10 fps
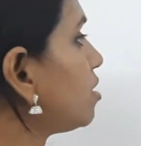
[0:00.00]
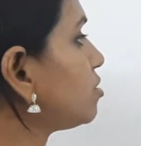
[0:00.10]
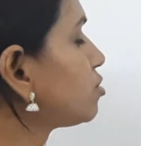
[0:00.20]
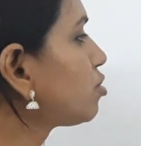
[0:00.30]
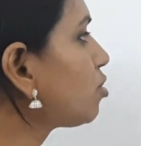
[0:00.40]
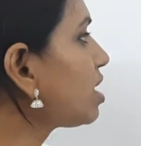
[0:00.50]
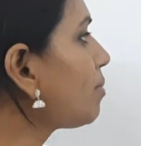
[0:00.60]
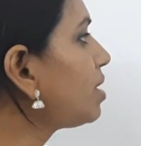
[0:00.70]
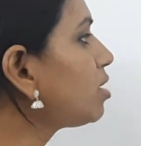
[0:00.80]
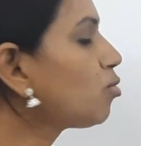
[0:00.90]
So
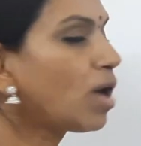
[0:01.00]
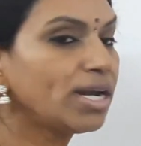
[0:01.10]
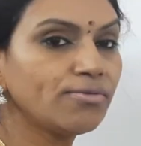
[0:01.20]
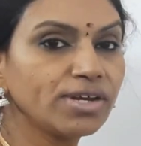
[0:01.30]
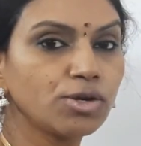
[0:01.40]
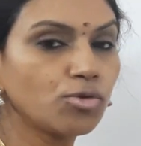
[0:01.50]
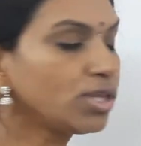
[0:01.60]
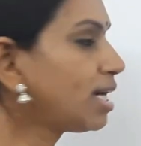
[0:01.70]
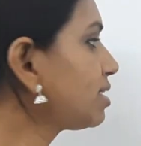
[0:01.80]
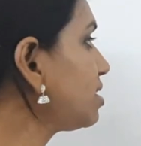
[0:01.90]
W1 we know
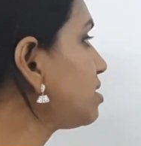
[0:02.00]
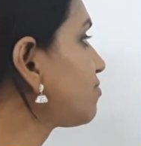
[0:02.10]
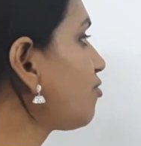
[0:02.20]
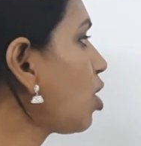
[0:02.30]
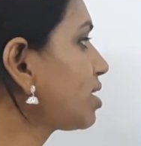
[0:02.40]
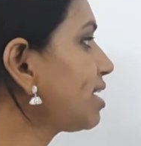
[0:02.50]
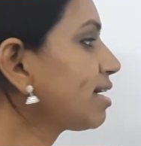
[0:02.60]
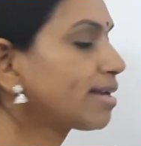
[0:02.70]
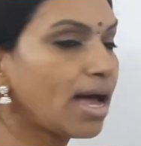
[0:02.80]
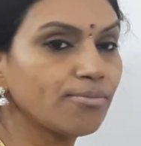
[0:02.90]
that it's
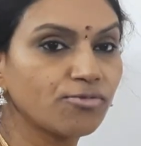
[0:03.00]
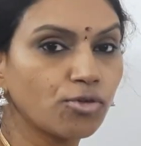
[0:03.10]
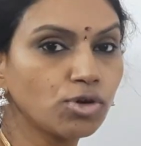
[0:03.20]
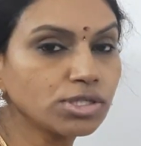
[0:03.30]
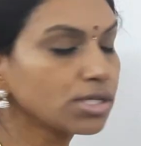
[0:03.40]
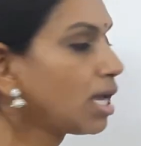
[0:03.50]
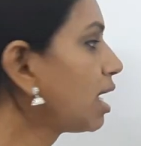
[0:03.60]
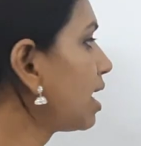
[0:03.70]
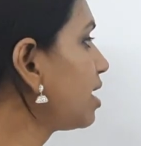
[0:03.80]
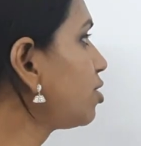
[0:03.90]
40 gram force.
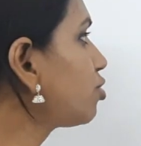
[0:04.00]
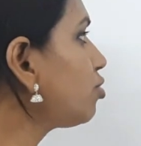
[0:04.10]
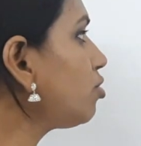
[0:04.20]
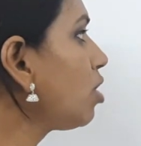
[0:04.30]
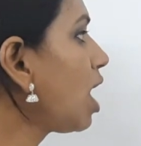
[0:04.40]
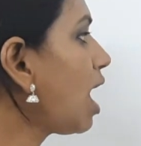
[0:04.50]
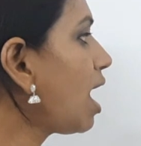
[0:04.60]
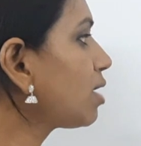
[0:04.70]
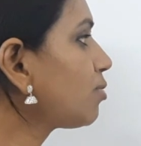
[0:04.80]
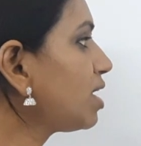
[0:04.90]
into
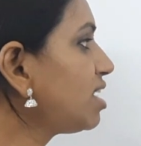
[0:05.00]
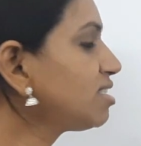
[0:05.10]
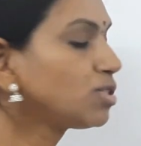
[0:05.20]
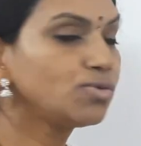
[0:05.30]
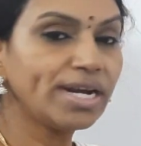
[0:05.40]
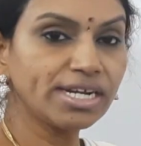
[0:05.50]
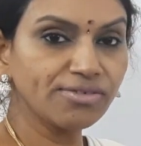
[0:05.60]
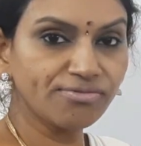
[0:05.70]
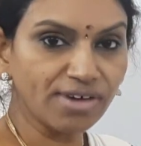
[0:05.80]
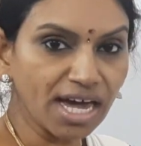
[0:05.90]
R1 is
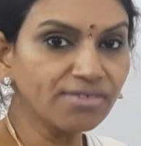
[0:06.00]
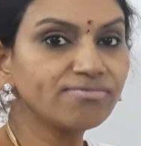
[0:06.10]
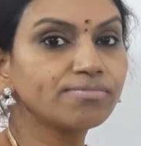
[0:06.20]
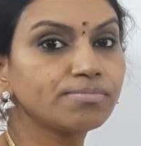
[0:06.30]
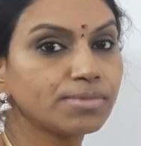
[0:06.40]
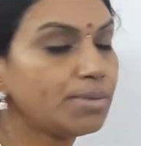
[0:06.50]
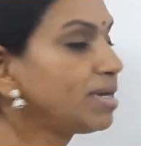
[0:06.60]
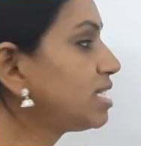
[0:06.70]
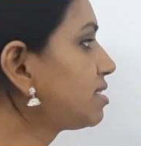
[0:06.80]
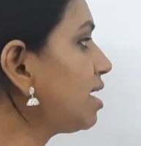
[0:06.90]
25
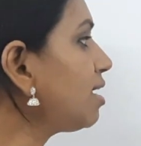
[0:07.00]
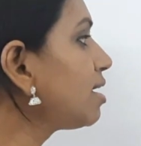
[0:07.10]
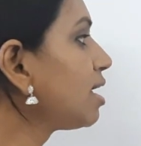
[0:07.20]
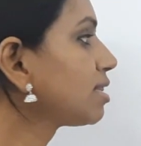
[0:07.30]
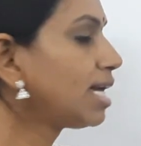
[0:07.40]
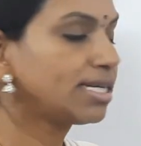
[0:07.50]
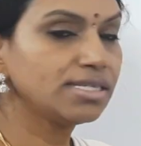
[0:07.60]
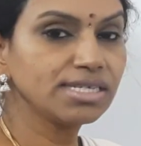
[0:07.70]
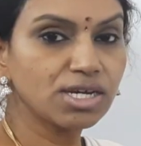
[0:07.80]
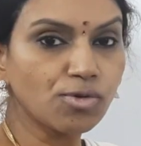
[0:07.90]
meter, that
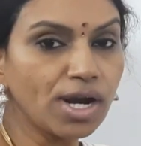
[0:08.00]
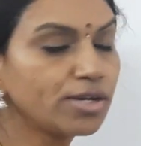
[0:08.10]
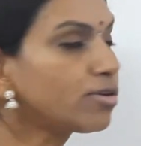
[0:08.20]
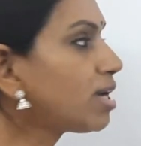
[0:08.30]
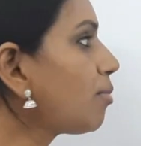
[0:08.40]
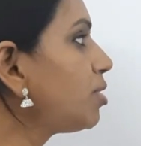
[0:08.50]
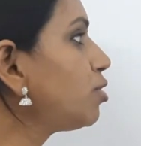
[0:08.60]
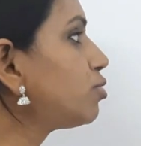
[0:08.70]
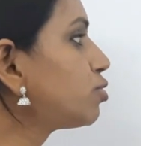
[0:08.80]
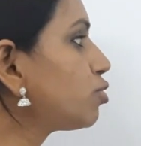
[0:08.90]
is equal to
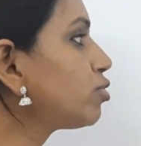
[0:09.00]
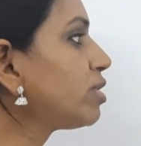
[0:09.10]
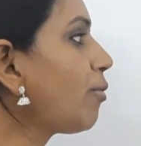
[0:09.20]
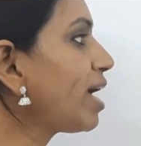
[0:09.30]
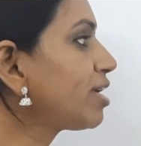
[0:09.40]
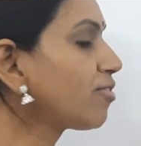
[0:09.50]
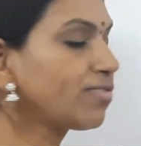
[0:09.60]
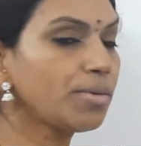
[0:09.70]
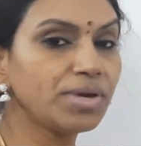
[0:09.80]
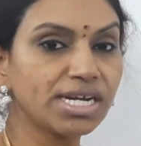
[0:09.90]
W2, the weight of
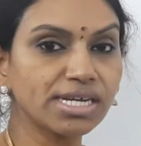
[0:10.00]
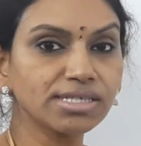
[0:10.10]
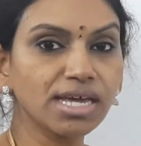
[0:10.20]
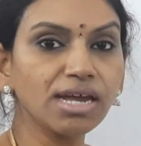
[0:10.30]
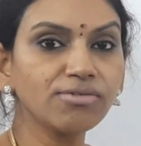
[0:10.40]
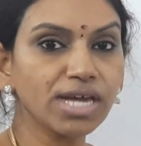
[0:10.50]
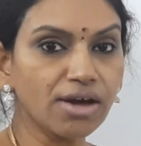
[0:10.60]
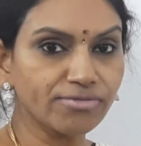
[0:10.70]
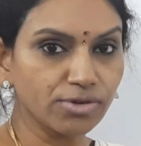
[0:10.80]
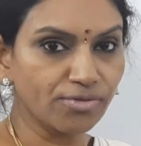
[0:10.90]
the meter scale we
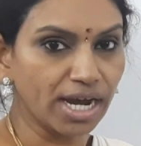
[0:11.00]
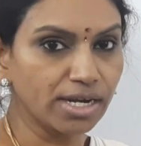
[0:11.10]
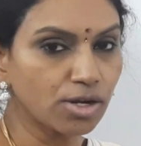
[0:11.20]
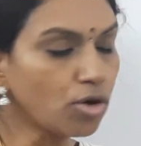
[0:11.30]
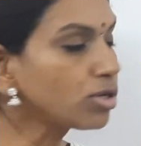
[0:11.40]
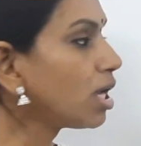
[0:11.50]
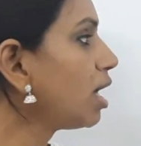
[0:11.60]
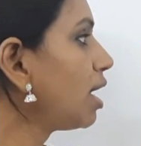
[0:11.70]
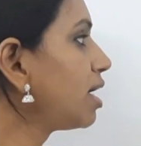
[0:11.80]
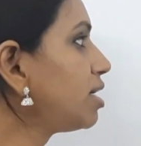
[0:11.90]
have to find out,
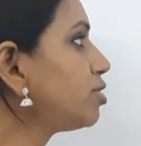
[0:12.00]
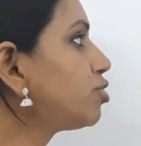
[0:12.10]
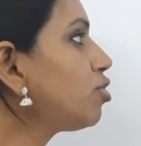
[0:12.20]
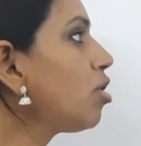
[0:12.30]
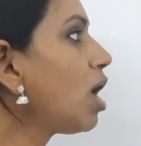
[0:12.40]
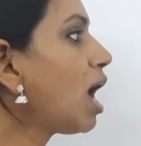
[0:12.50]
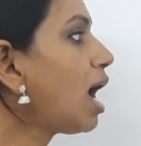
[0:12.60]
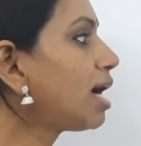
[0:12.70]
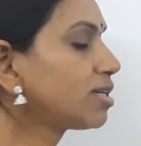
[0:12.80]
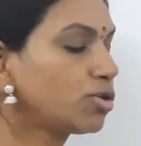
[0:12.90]
into
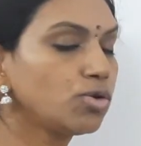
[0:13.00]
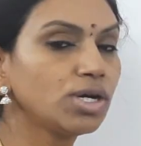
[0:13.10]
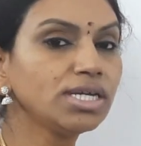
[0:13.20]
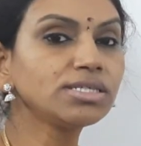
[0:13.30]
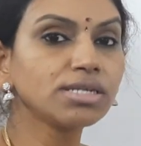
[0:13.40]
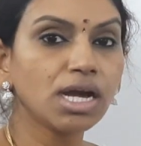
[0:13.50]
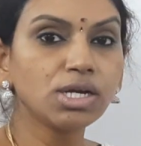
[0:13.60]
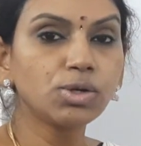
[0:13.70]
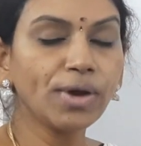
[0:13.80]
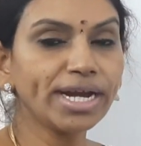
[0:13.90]
R2 is
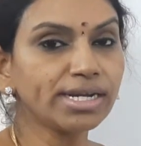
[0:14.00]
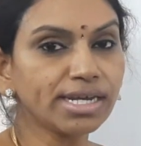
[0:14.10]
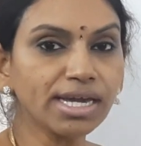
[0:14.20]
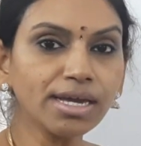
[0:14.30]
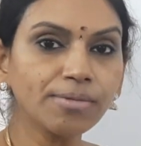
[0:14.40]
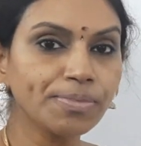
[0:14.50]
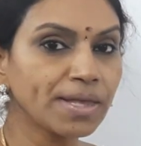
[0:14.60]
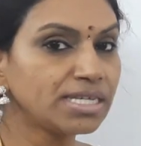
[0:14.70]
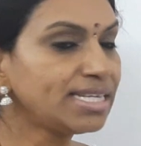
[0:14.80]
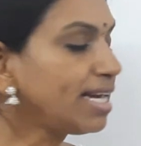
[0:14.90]
20
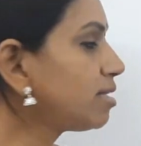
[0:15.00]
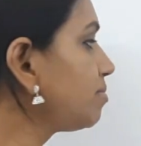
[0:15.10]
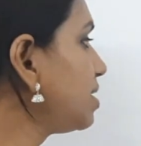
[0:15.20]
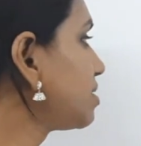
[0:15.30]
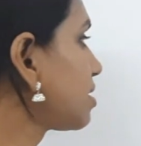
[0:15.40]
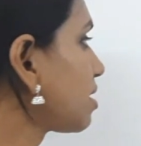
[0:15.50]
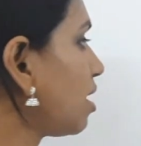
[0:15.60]
centimeter.